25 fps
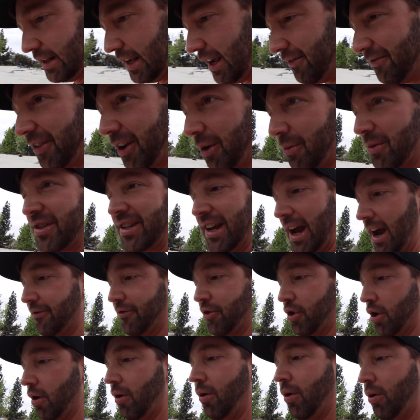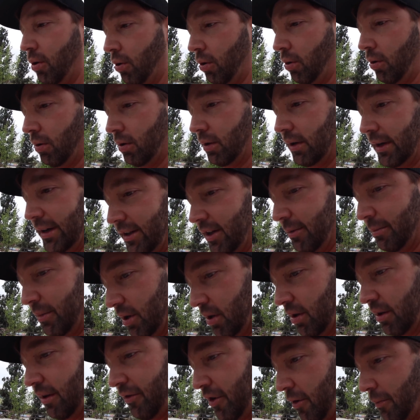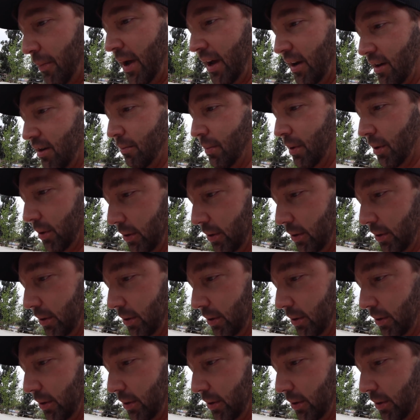If there was ever a hole in the middle of an abandoned